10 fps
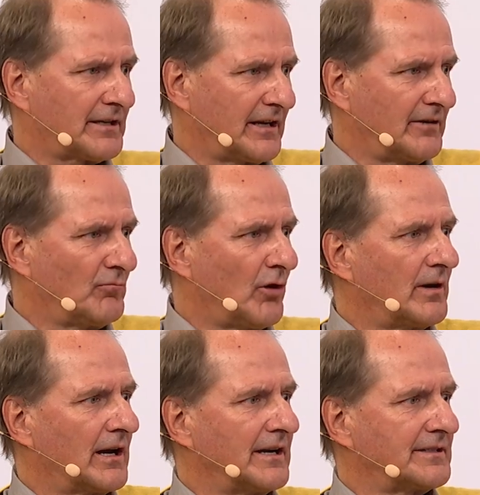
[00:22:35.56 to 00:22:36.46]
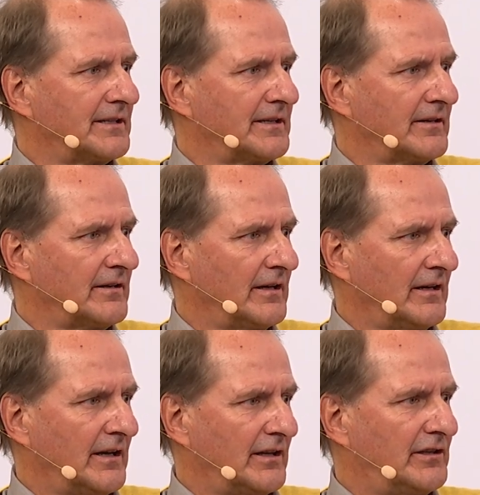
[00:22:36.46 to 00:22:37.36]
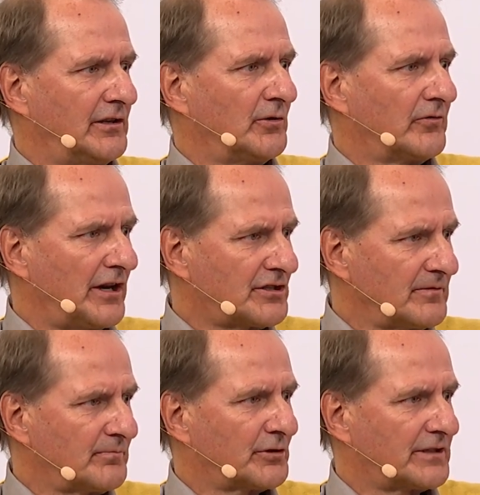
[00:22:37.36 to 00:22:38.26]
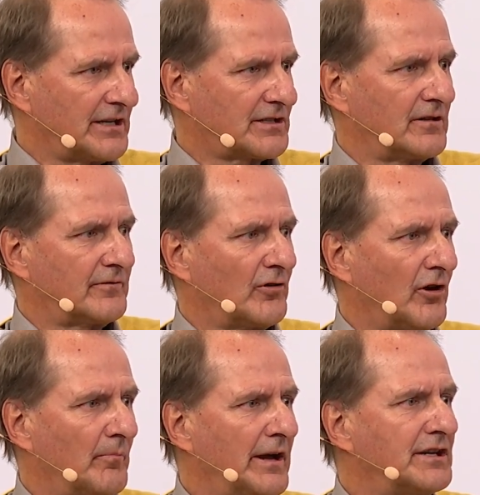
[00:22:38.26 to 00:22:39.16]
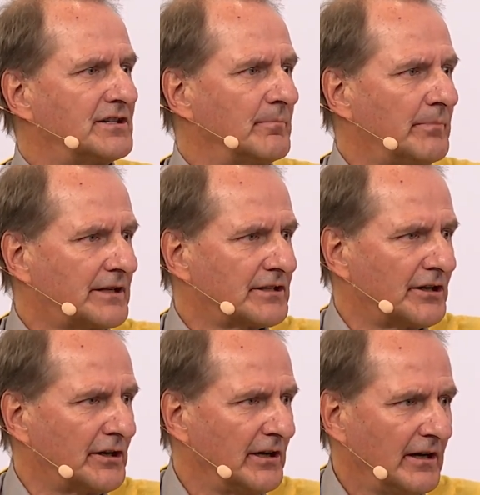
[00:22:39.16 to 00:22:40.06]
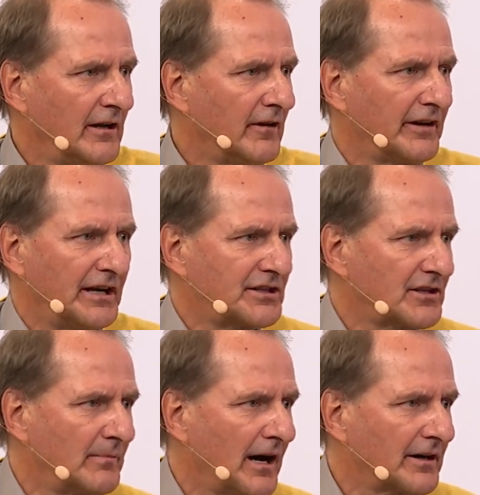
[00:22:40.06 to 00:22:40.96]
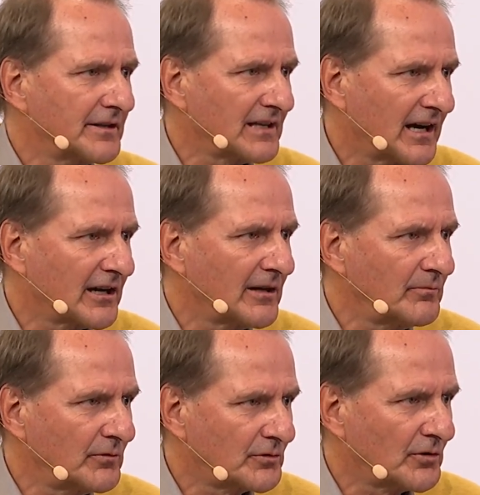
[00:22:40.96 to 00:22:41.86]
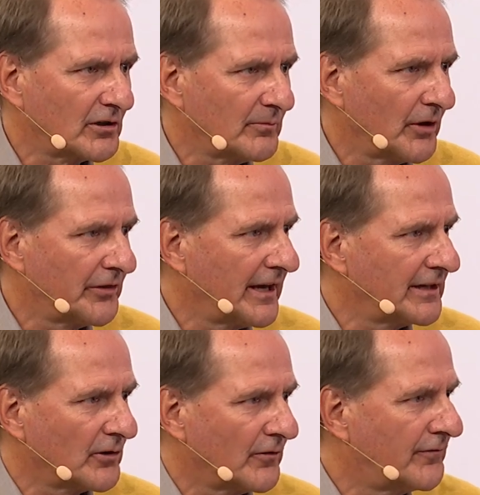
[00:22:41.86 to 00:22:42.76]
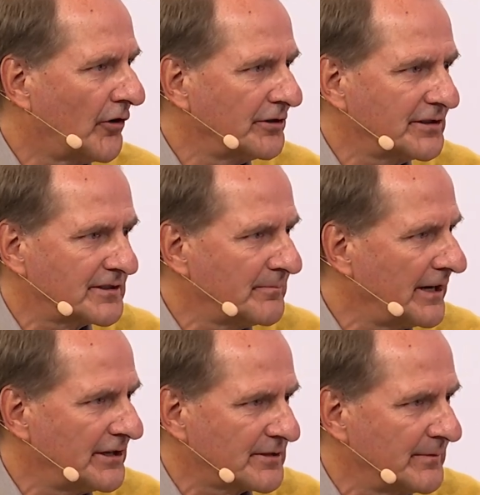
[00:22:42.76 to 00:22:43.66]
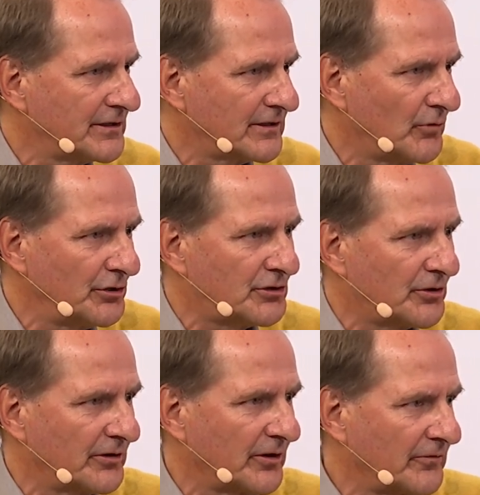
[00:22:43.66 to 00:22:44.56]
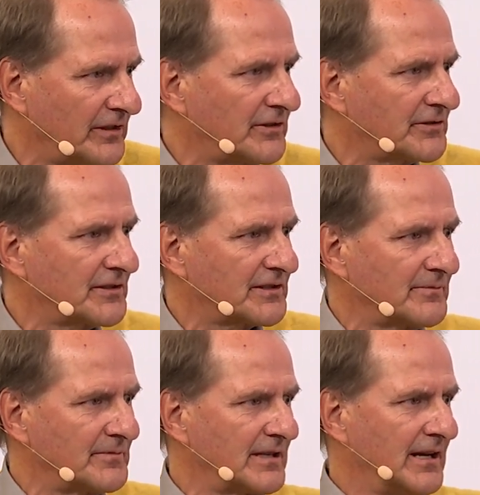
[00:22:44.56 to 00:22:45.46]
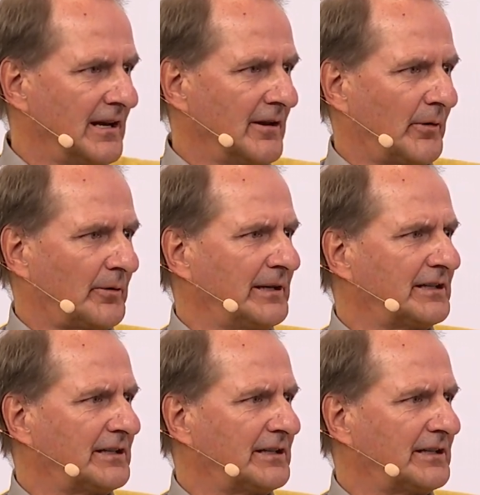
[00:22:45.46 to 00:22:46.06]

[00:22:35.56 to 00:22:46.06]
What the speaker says: in mobilizing the innovation potential for managing better financial markets. Achim, you talked about that, or forest management and monitoring of ecosystems. But when it